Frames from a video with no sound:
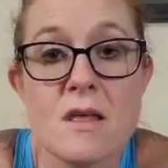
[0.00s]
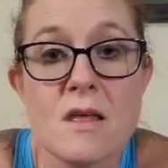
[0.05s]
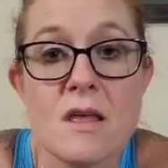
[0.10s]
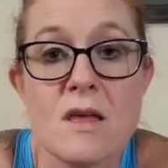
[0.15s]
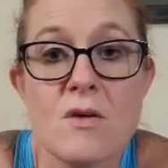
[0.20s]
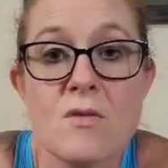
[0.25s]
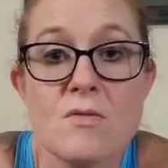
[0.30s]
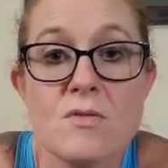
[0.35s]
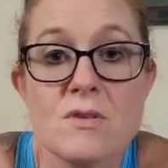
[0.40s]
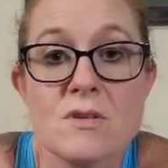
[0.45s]

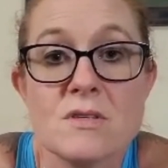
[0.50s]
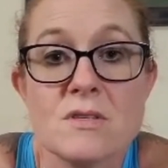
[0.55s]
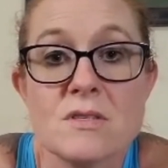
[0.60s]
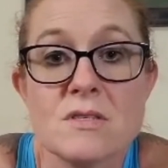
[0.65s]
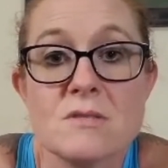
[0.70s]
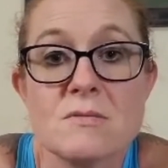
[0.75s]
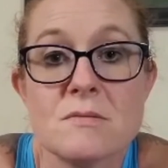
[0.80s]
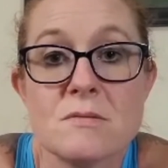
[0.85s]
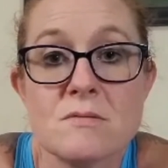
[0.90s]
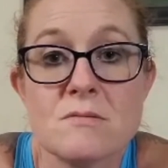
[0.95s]
it
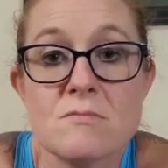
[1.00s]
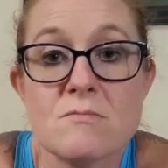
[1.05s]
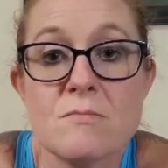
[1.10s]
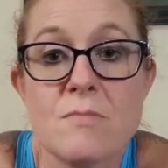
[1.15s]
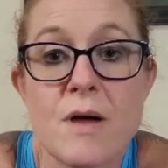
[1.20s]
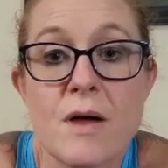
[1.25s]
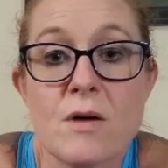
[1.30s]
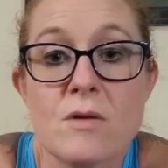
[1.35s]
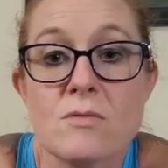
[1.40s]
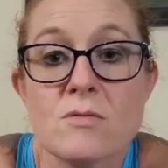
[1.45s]
was
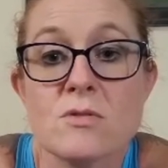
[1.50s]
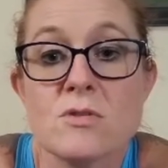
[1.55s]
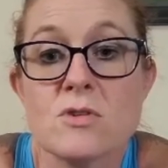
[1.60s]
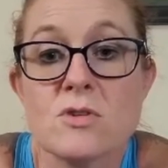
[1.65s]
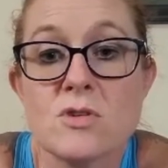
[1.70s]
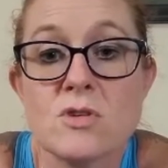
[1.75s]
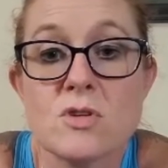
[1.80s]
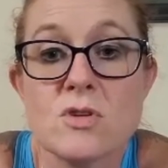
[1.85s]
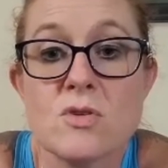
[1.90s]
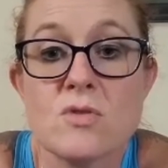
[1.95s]
about
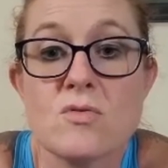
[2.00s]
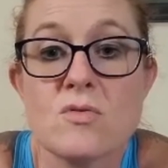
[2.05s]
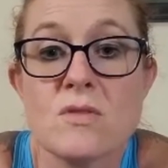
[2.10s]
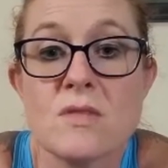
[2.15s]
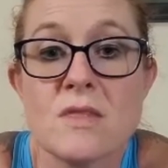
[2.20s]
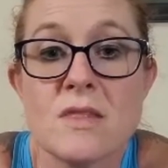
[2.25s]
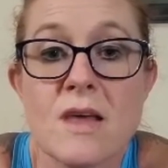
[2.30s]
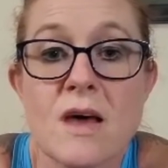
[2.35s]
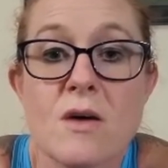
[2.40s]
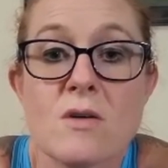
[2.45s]

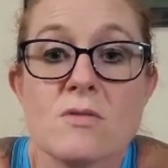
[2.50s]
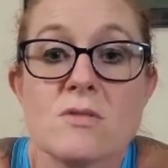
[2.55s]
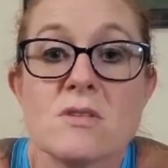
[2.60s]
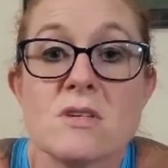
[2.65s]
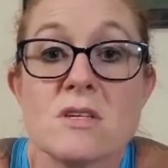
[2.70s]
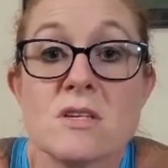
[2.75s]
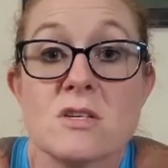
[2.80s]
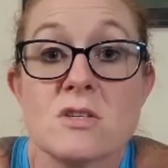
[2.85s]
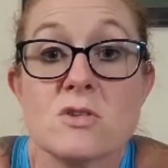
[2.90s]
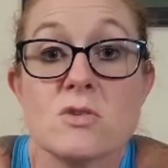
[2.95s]

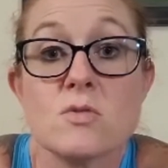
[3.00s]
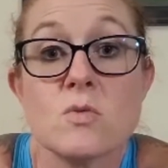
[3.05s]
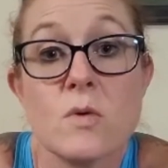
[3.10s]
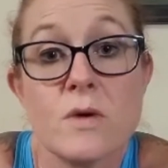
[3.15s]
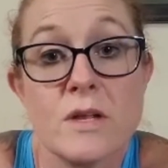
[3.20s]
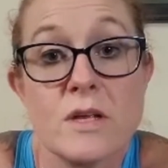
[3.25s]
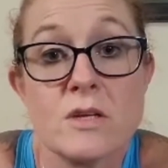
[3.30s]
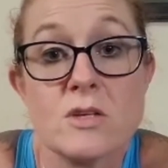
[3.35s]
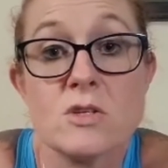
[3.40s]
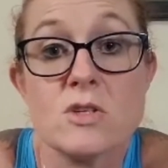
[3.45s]

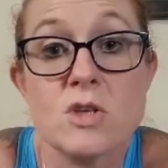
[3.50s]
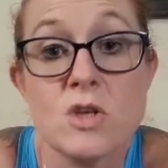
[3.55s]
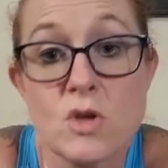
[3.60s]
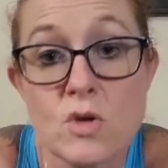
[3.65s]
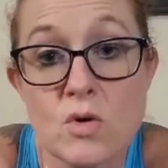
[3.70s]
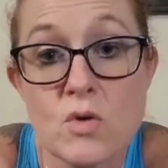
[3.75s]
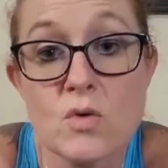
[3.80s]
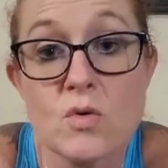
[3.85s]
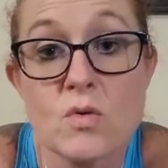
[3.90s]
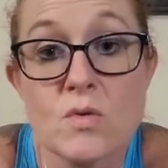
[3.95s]

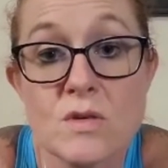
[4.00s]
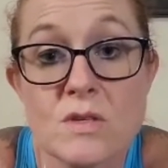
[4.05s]
2022